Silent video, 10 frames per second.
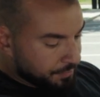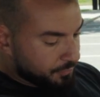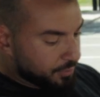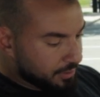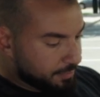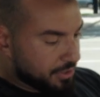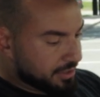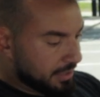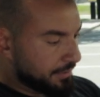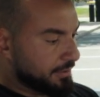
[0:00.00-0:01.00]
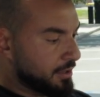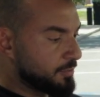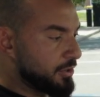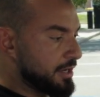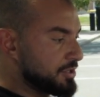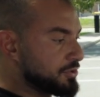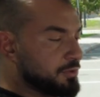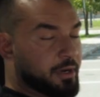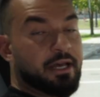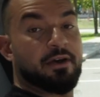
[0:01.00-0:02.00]
really pressing down the armrest, or
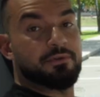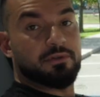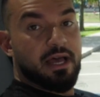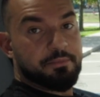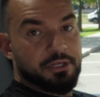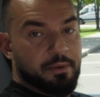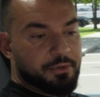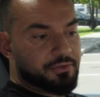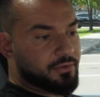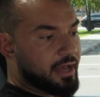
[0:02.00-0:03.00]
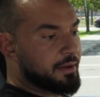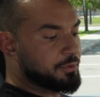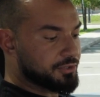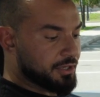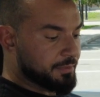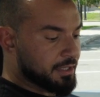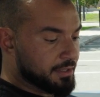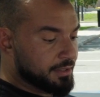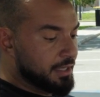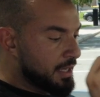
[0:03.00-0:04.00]
you might have your laptop in your lap or something.